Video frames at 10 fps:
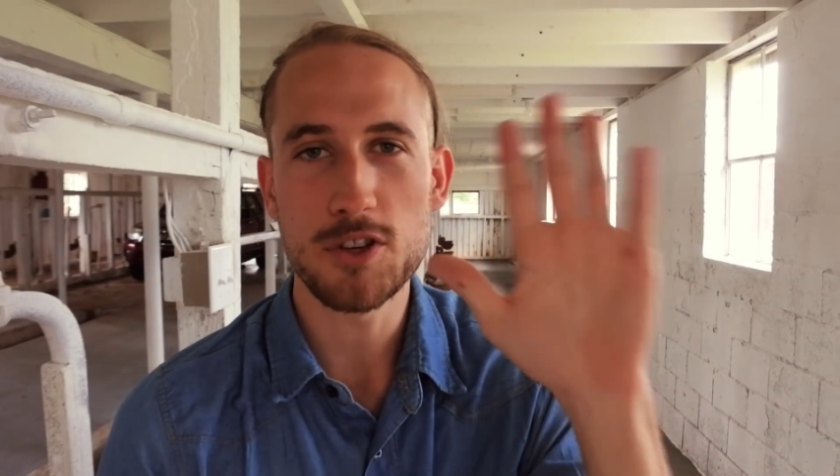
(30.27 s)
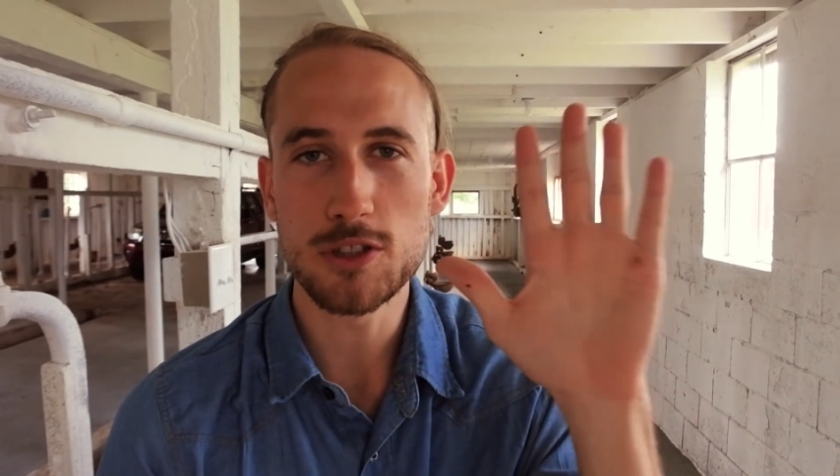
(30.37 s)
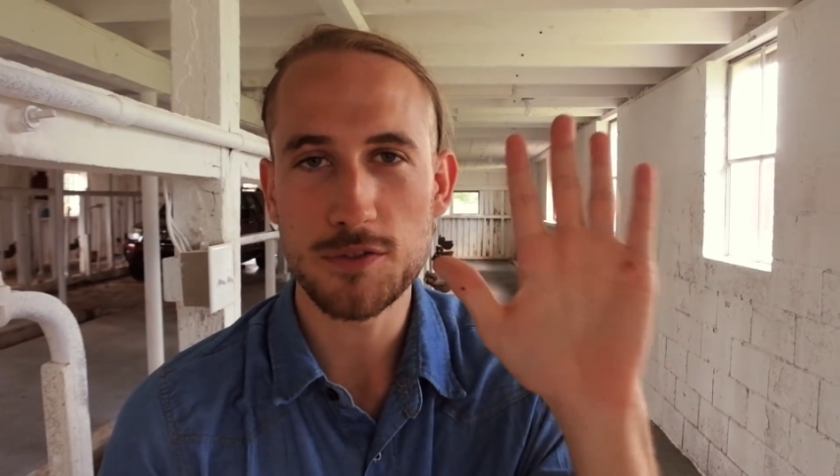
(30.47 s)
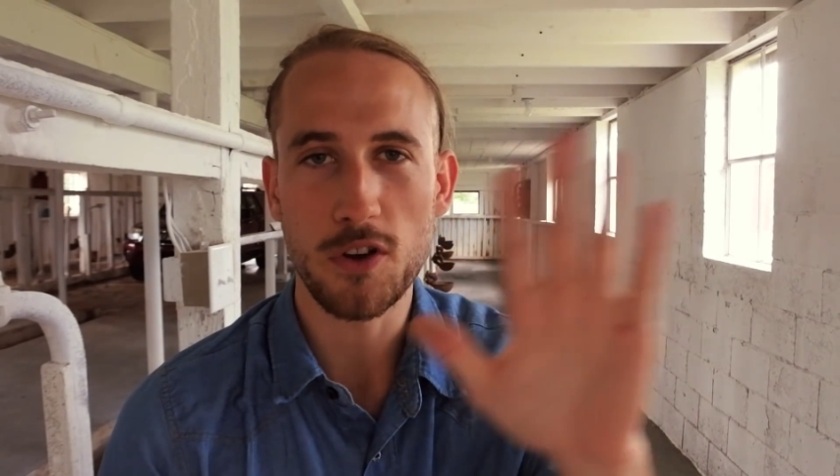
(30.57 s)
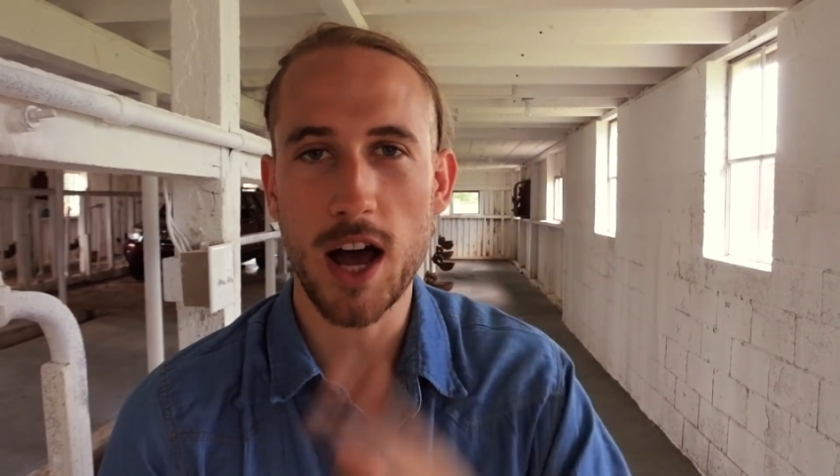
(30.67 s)

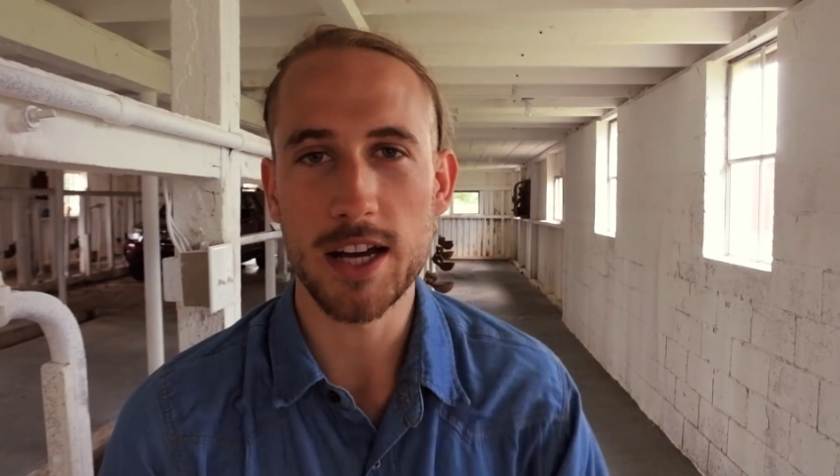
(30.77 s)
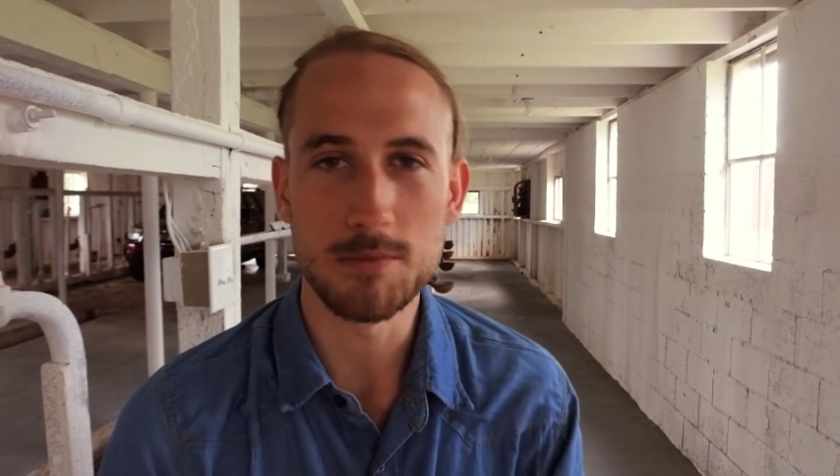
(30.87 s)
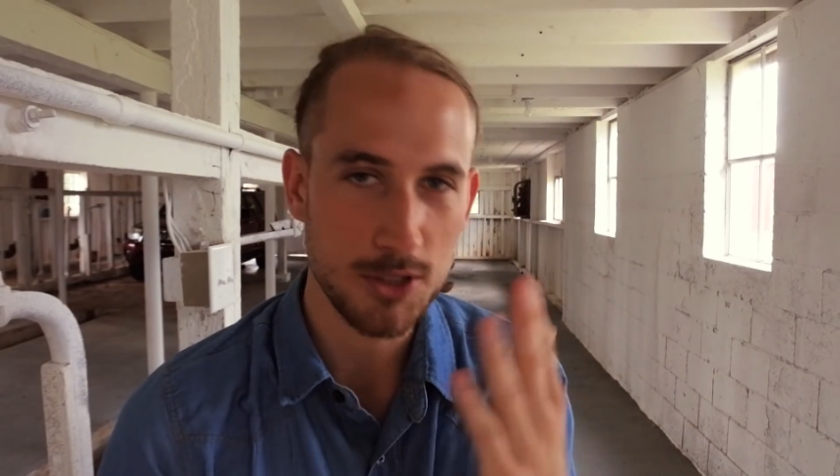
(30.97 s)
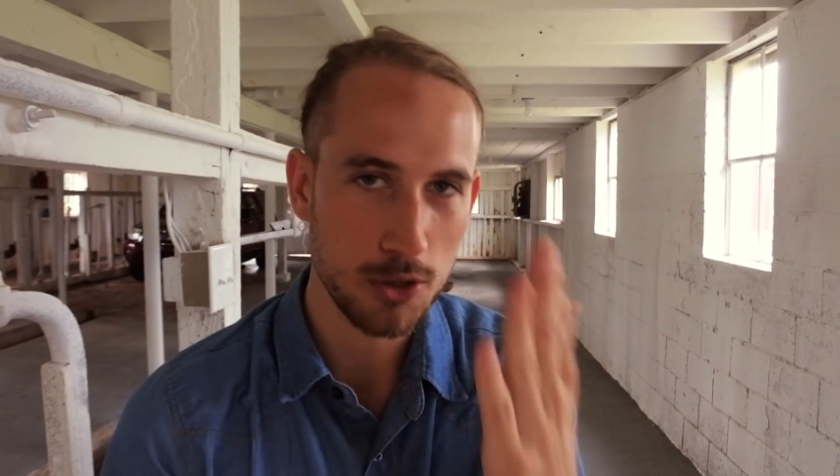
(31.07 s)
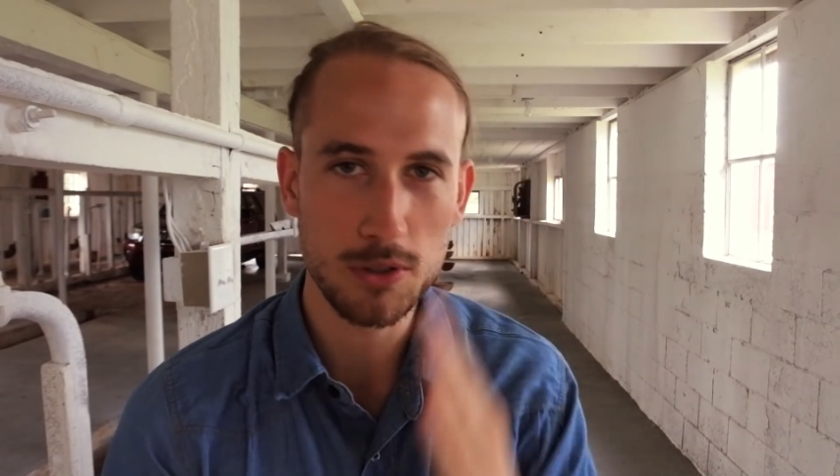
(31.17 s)
useful
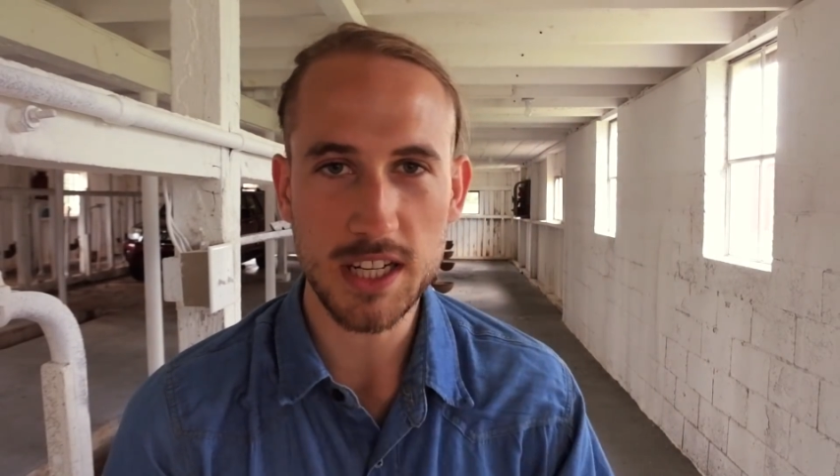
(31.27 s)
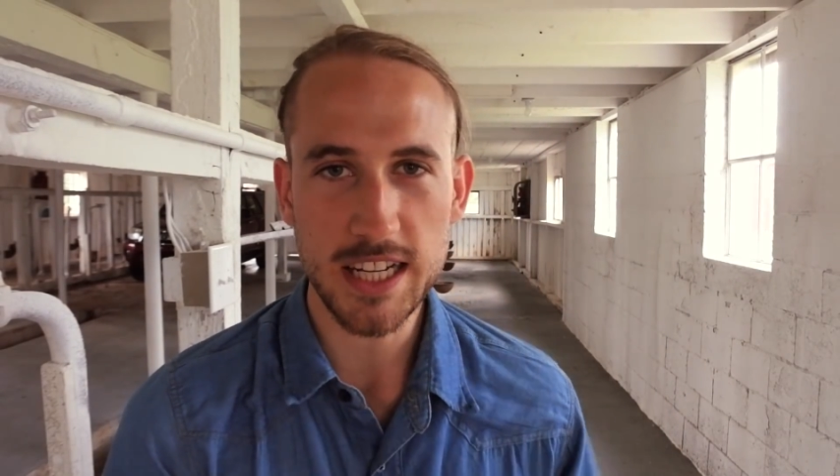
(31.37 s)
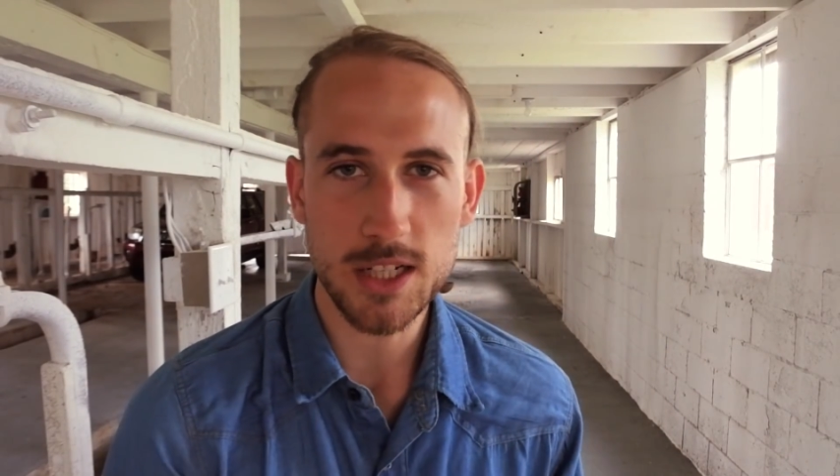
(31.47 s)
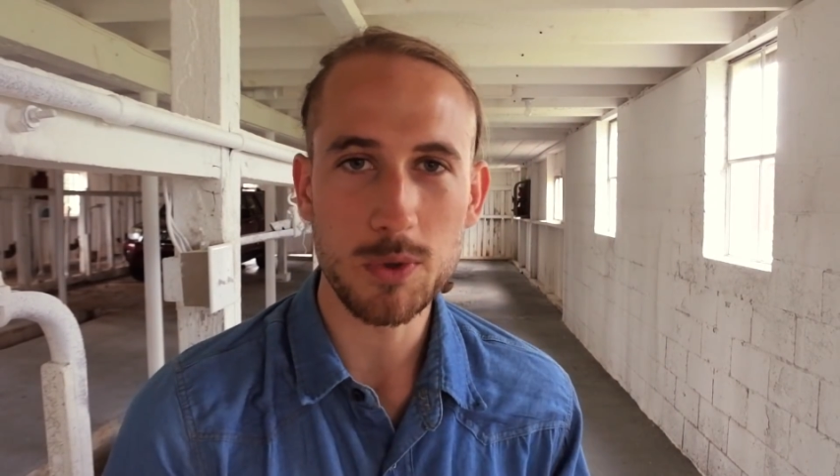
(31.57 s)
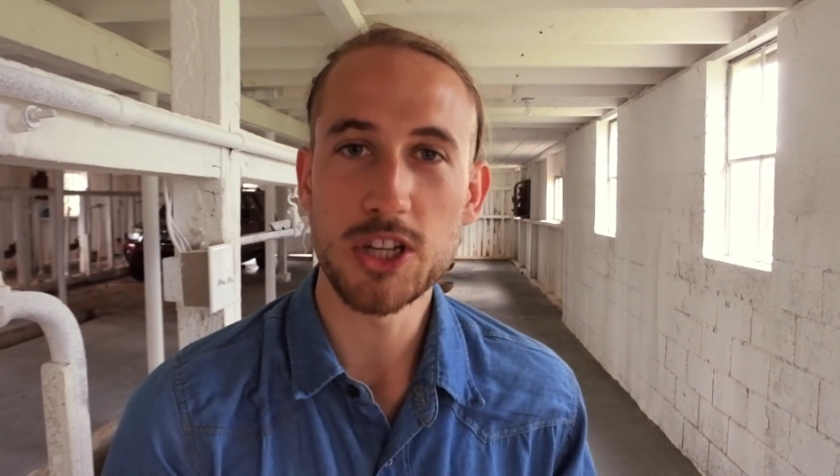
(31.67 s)
items you'll
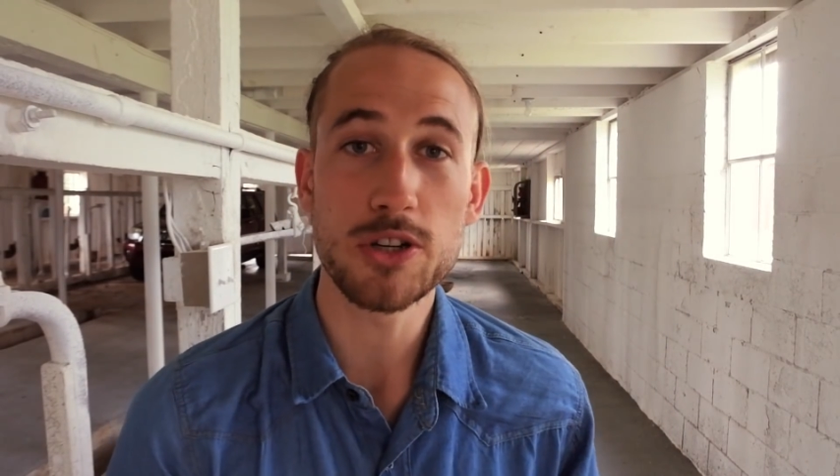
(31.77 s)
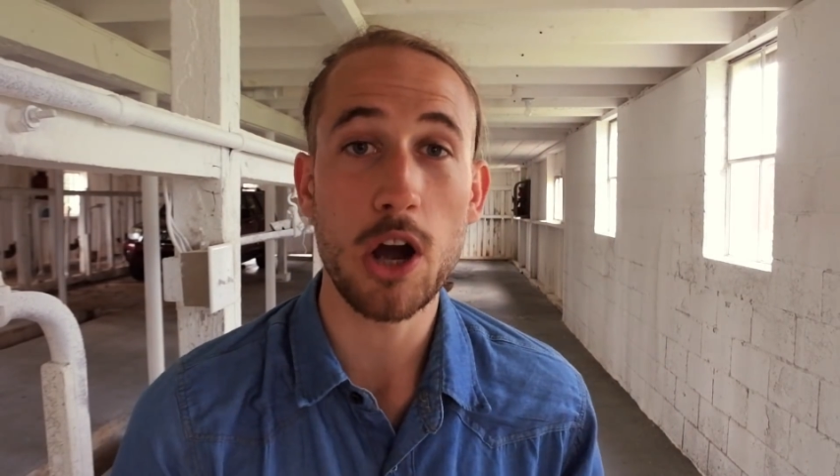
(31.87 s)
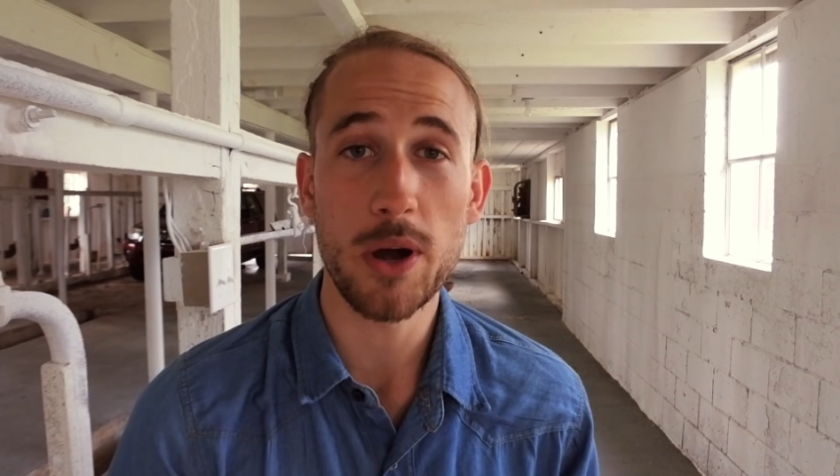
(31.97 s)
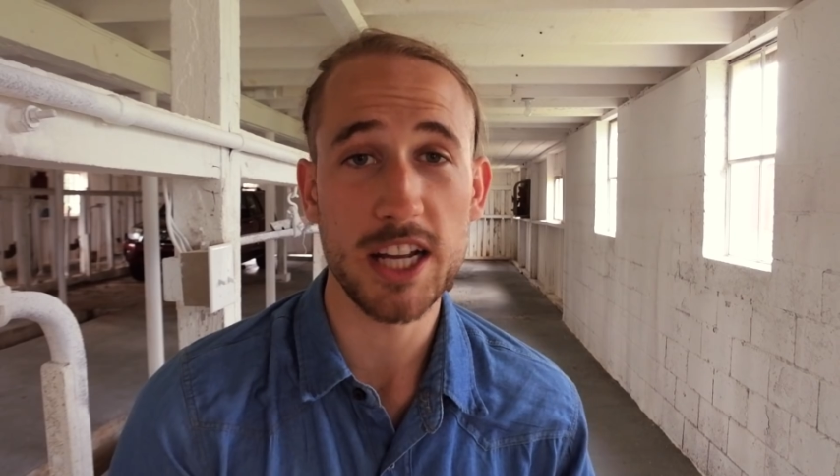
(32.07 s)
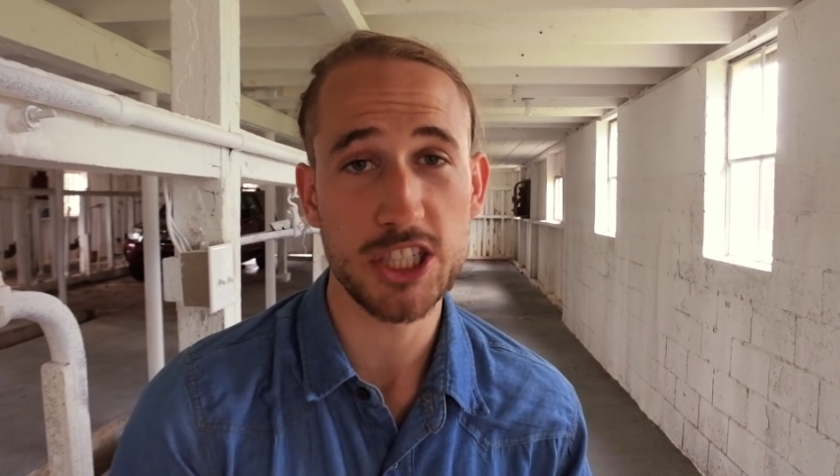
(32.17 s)
need when you
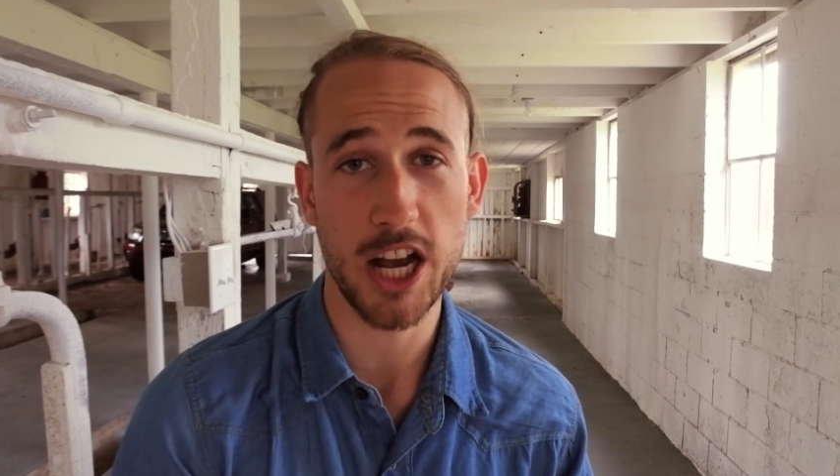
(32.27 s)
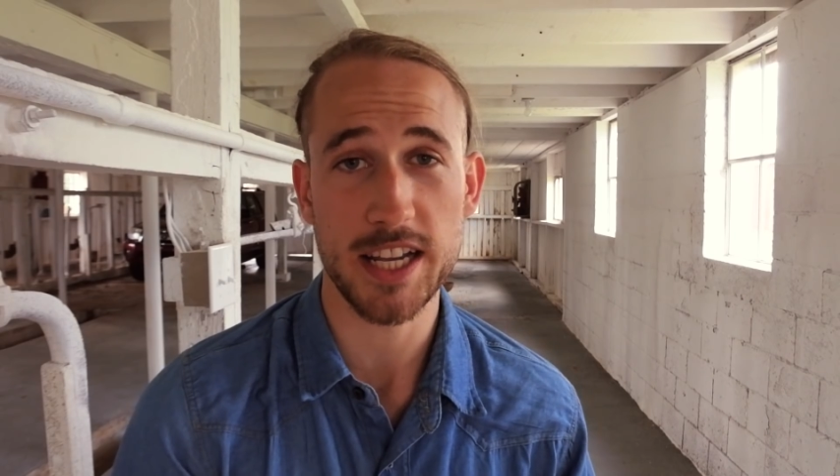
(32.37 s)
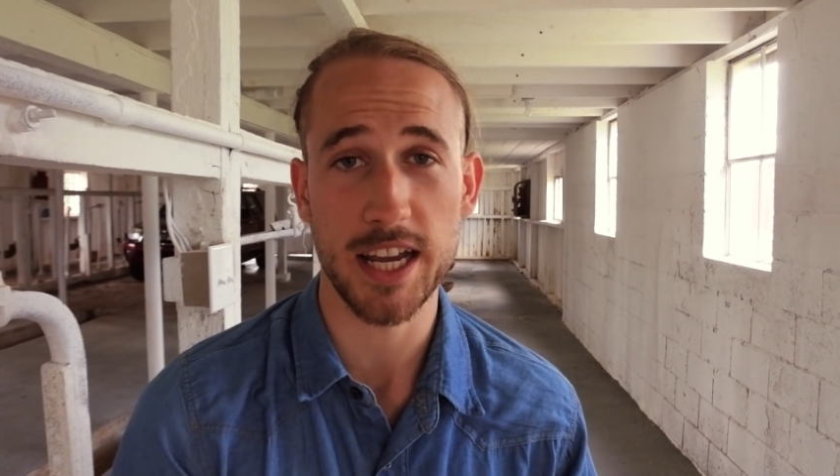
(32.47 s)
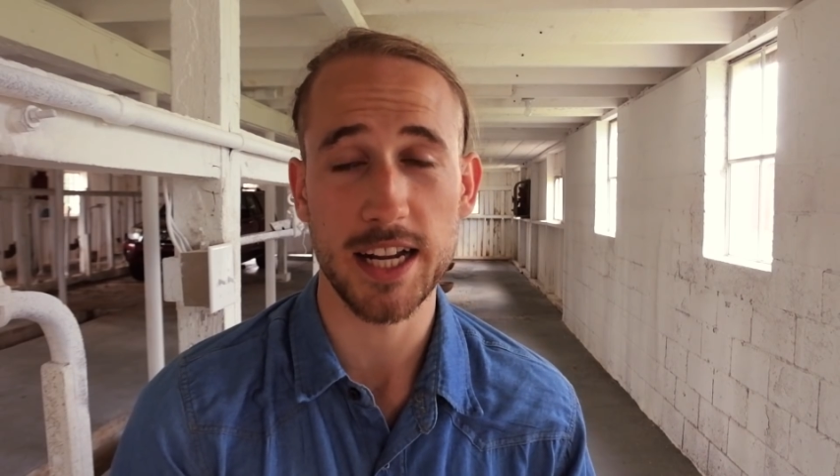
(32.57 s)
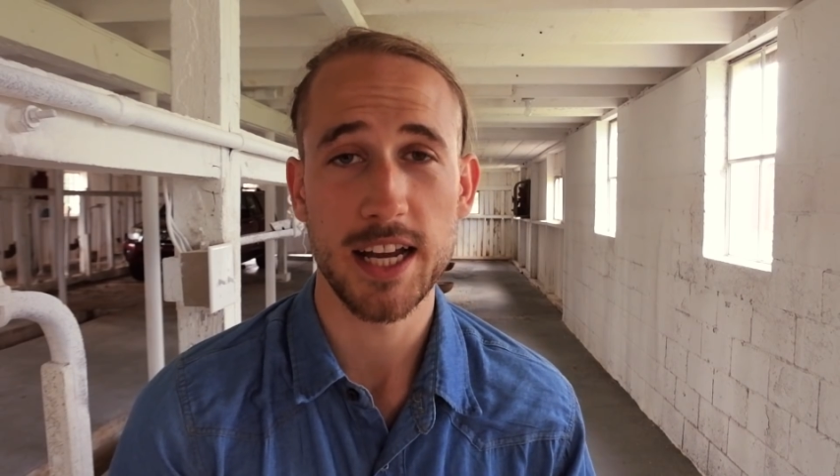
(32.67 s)
go
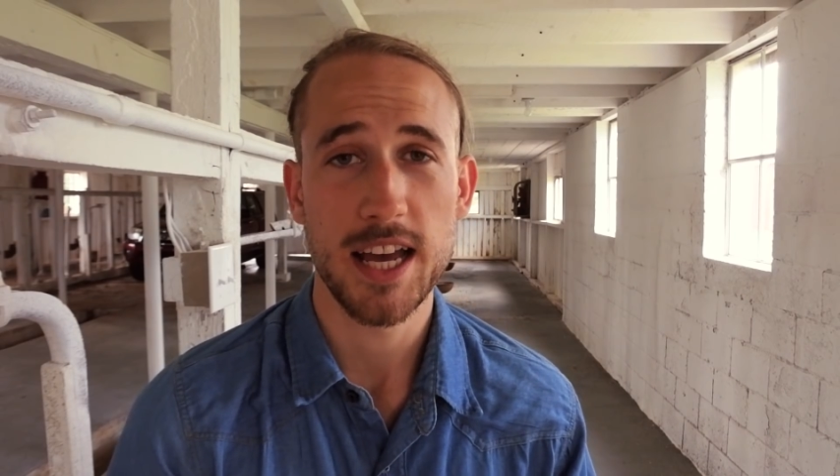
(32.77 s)
hitchhiking.